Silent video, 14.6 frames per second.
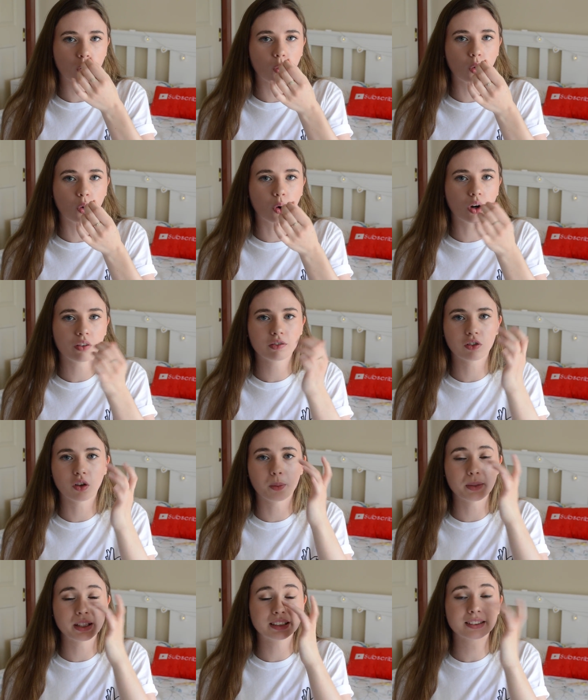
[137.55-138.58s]
or
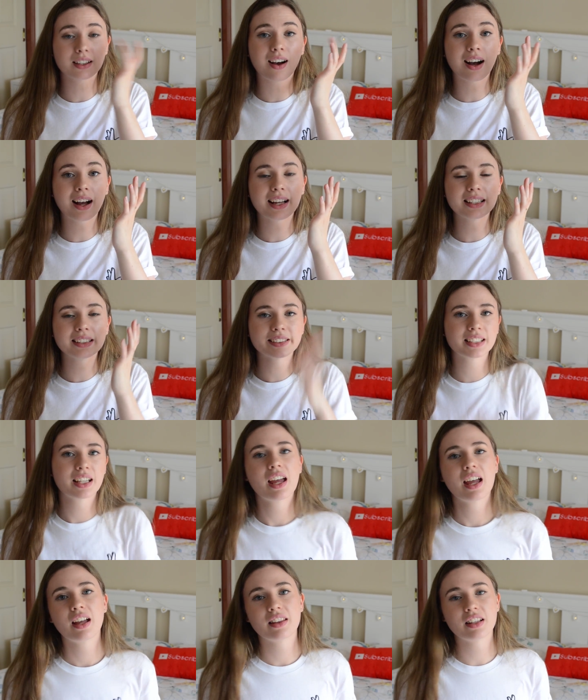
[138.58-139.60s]
from its eyes
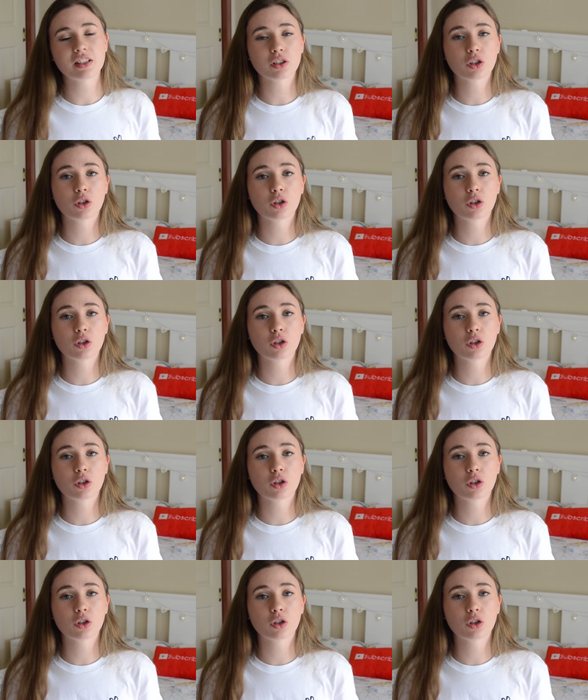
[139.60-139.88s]
this